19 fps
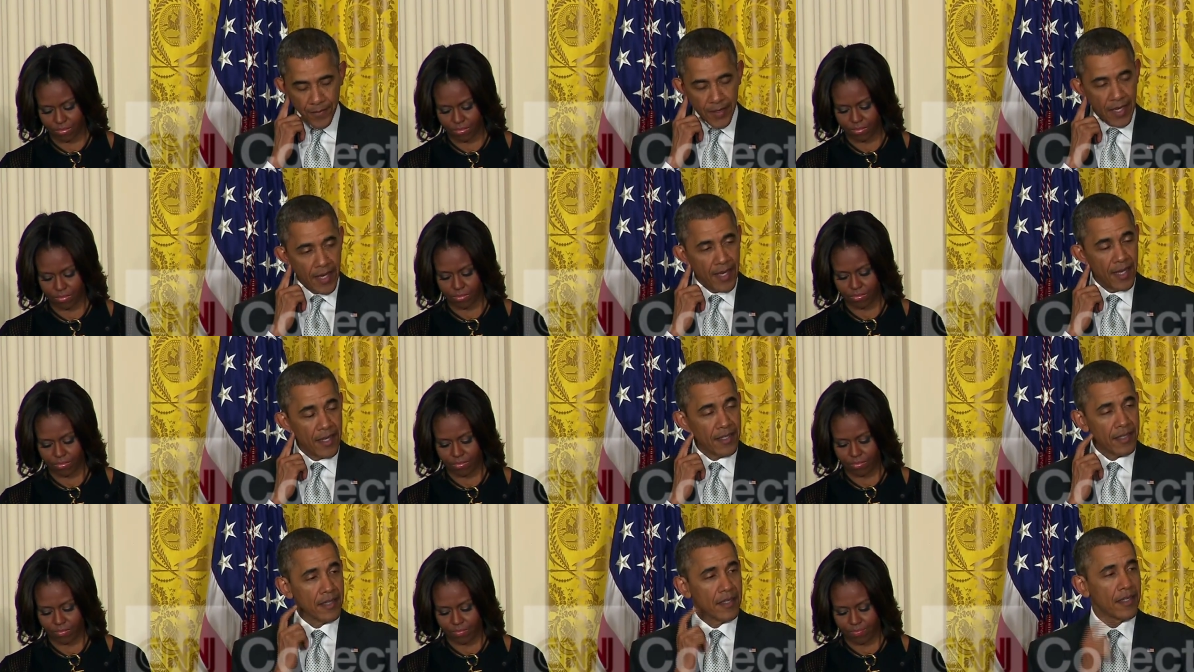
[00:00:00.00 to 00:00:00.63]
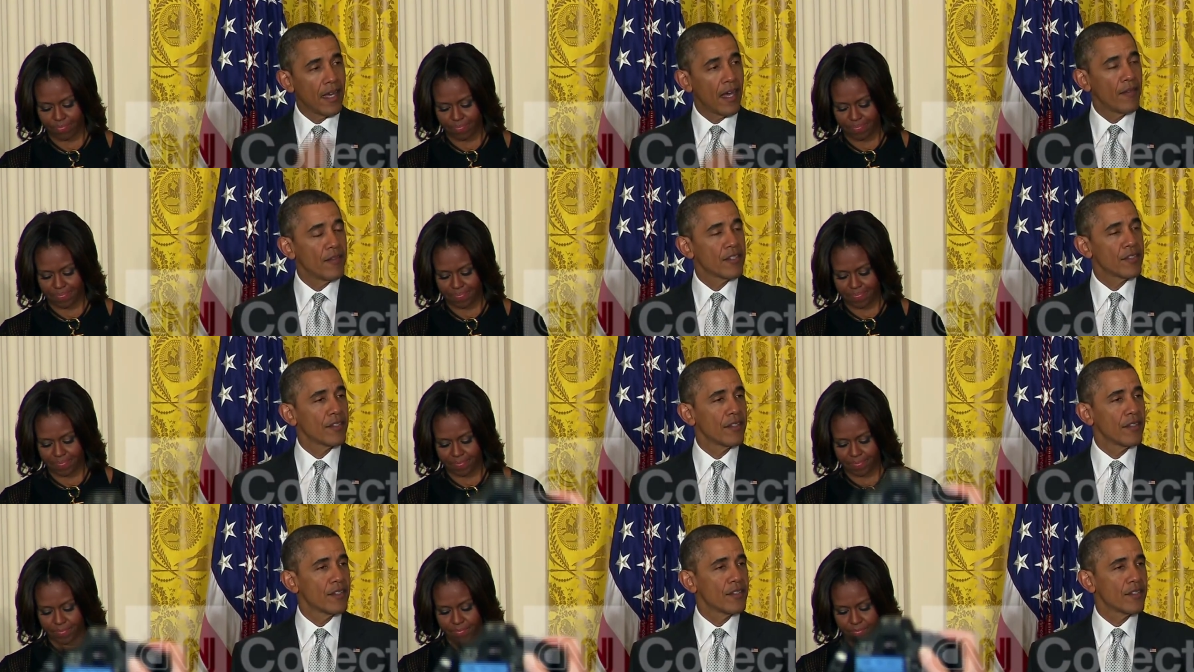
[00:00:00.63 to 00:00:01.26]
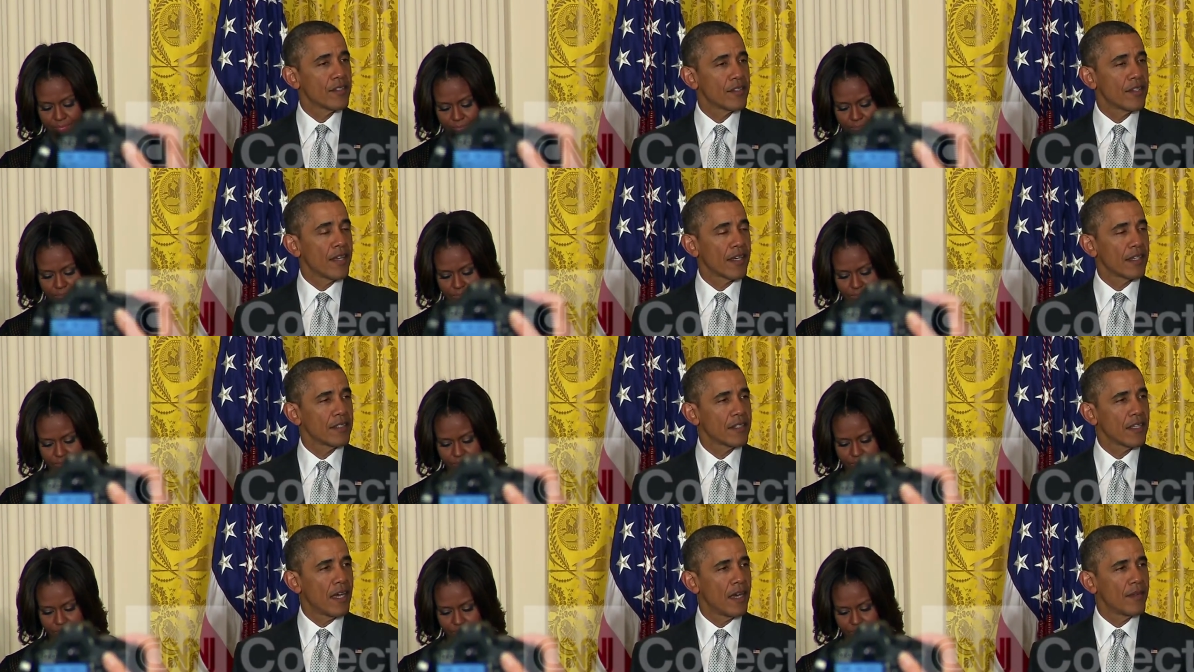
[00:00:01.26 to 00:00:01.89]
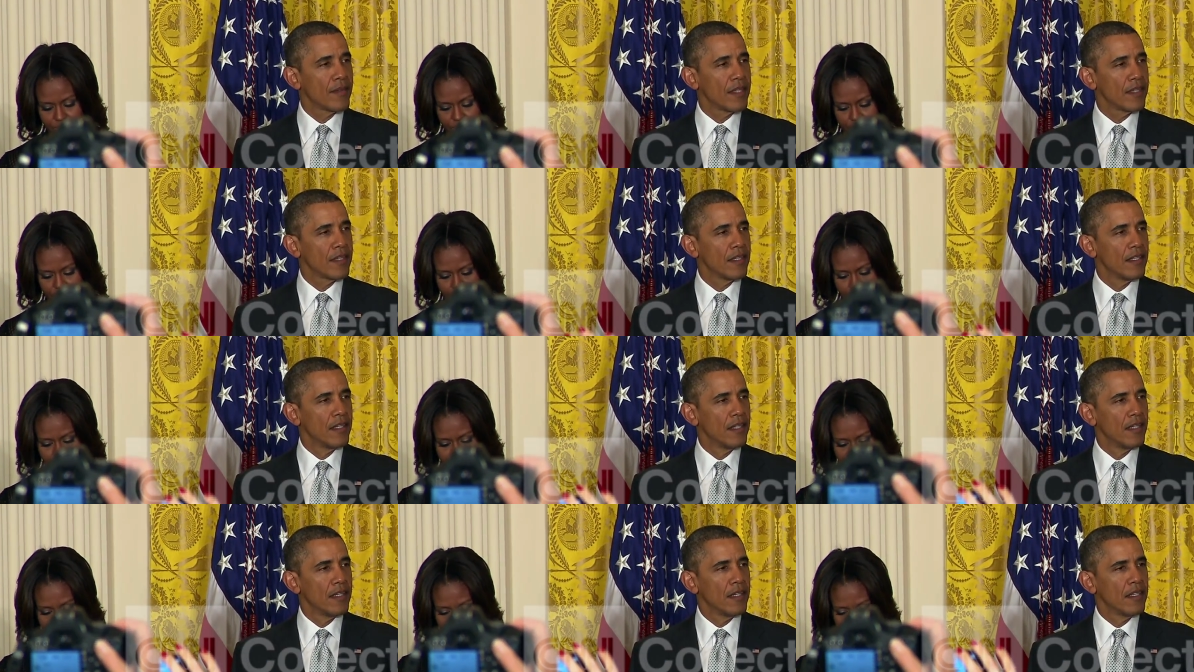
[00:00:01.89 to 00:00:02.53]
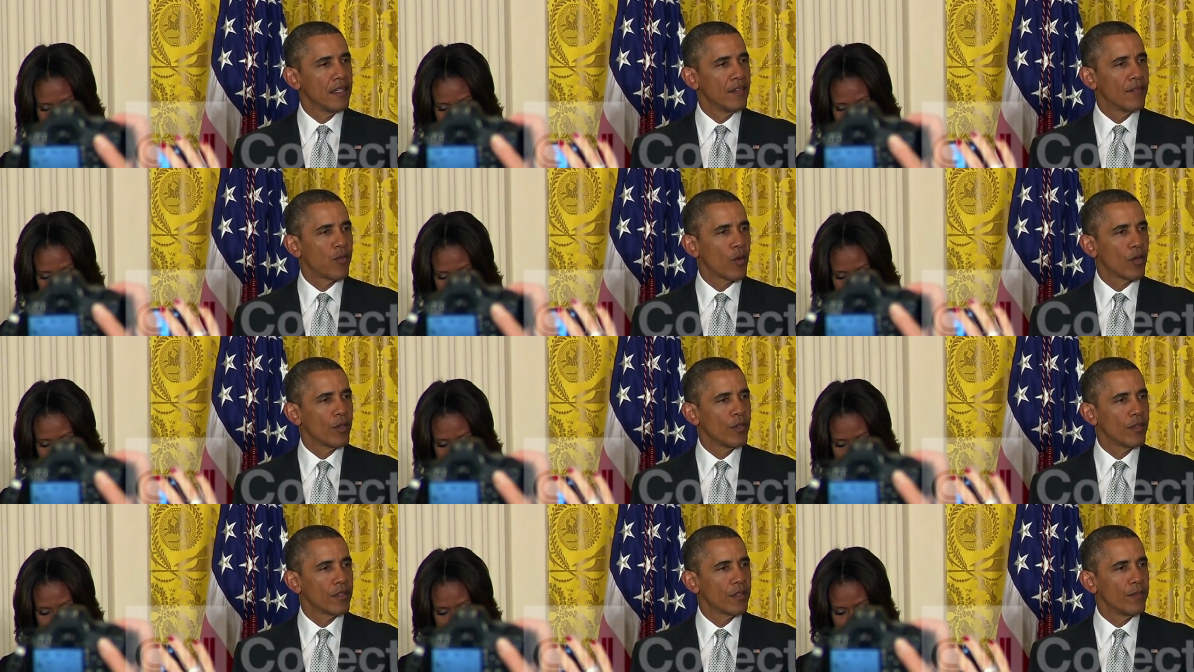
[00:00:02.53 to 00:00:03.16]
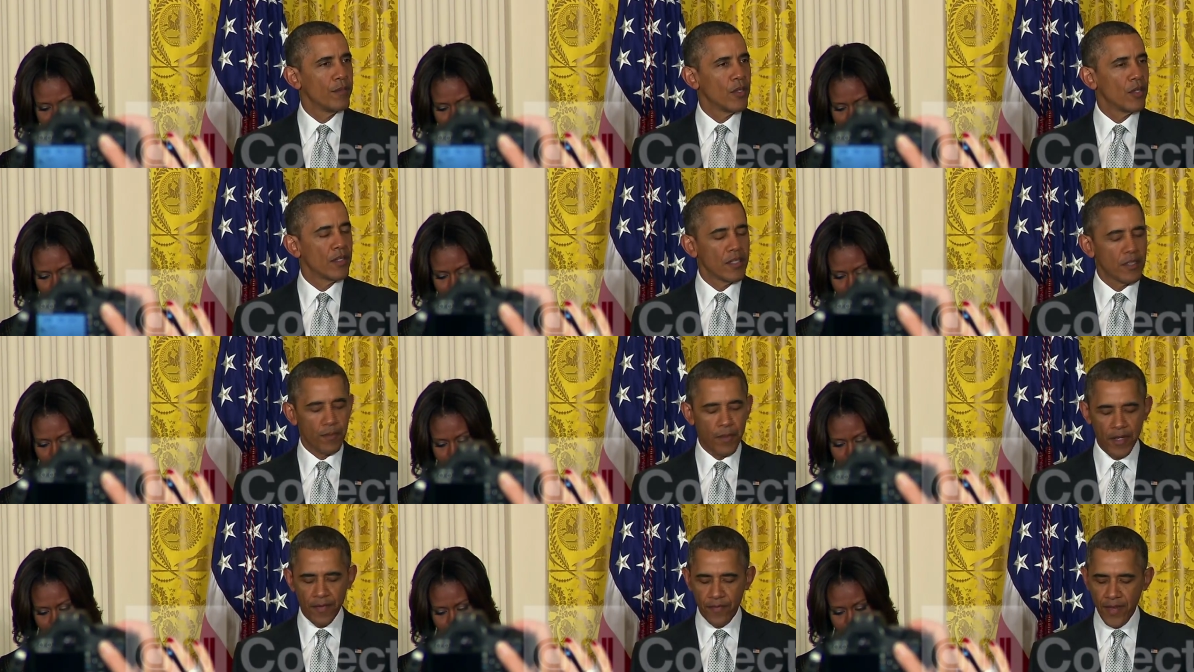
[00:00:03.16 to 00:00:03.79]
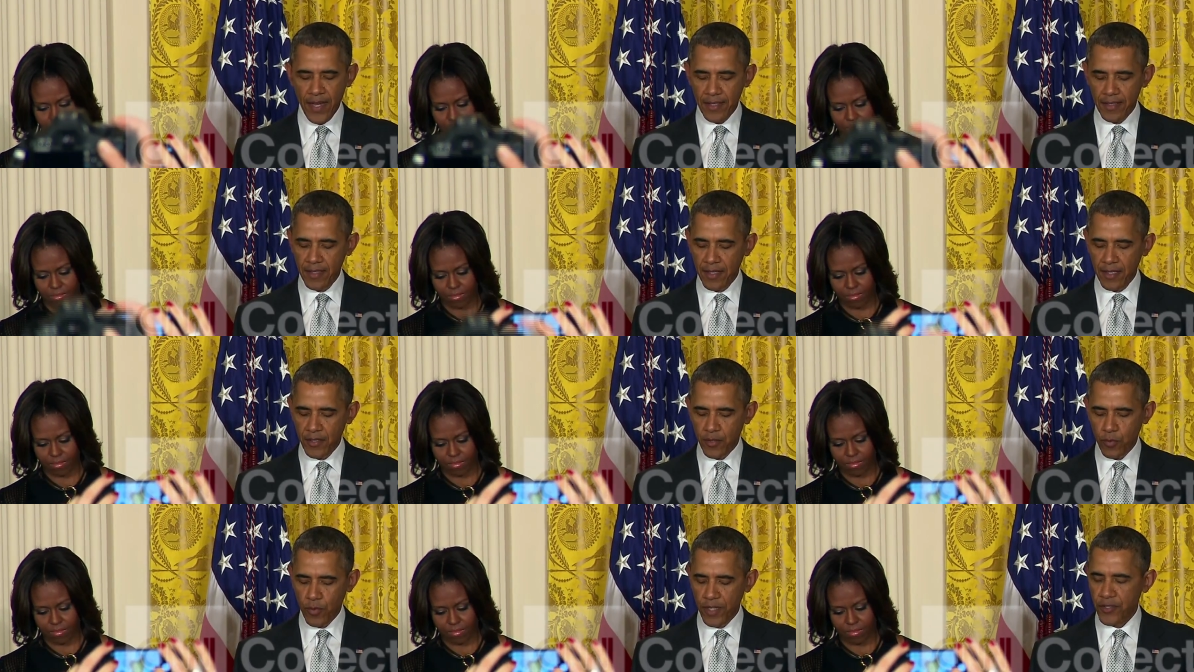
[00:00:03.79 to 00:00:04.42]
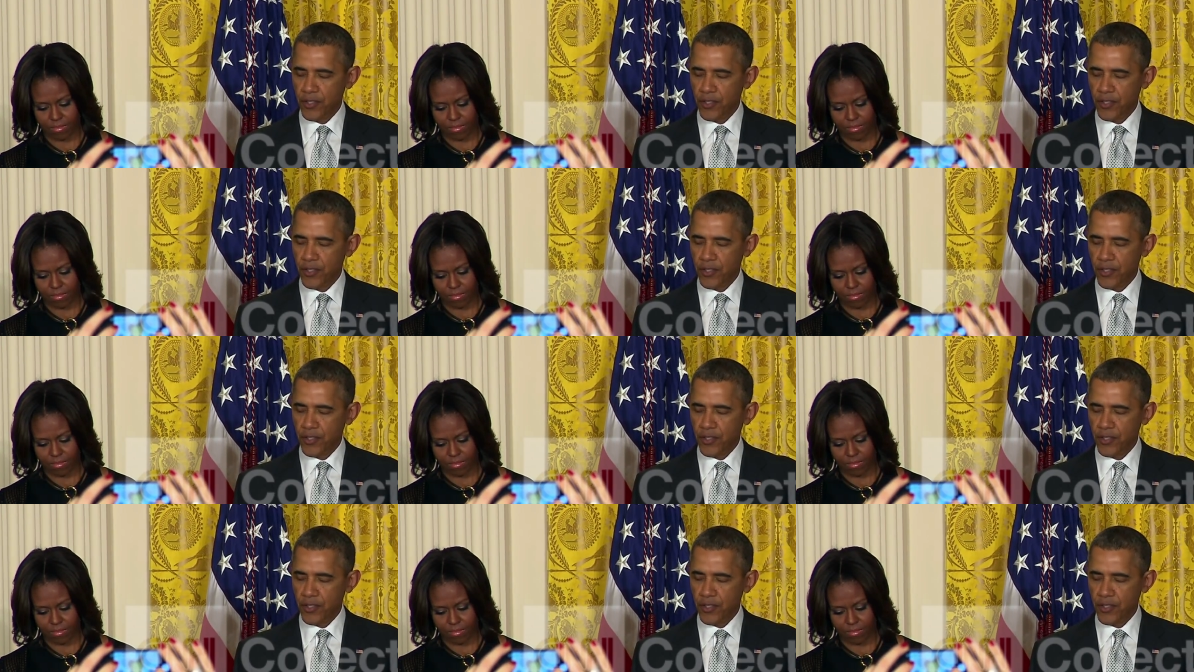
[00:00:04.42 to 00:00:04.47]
Speaker 1: And obviously, this is the second time that the Fort Hood community has been affected this way.